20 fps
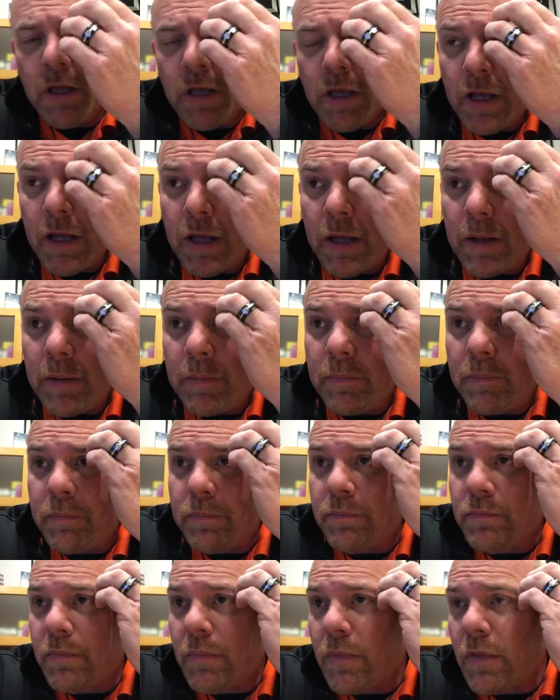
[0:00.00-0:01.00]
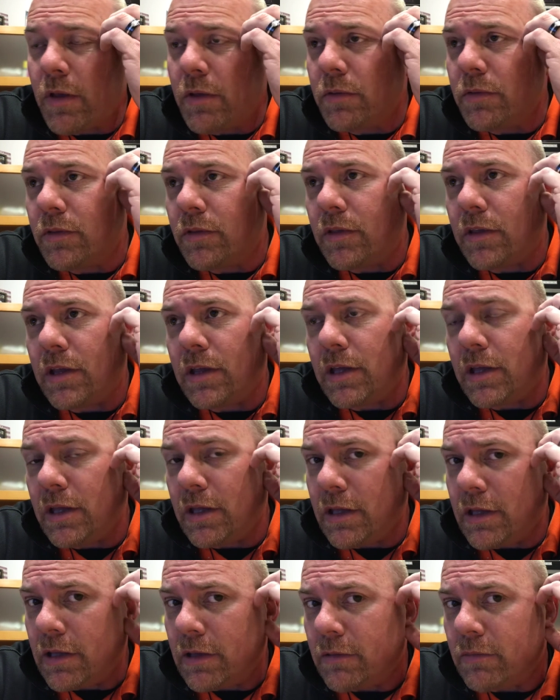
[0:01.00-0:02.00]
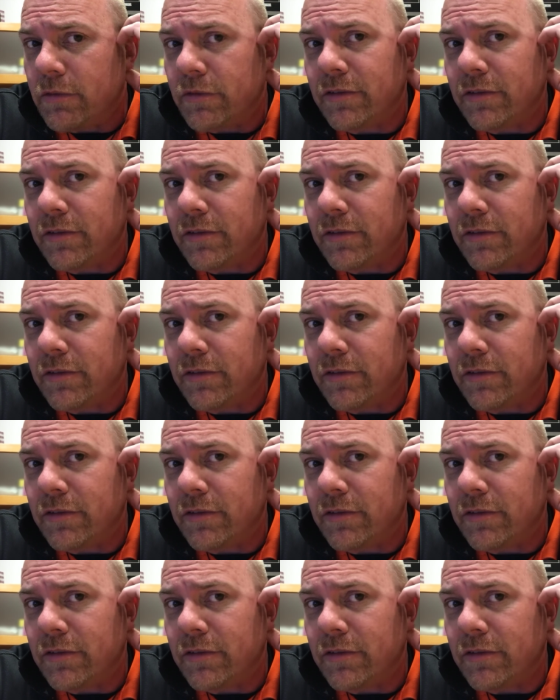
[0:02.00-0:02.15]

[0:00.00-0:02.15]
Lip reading: Um, the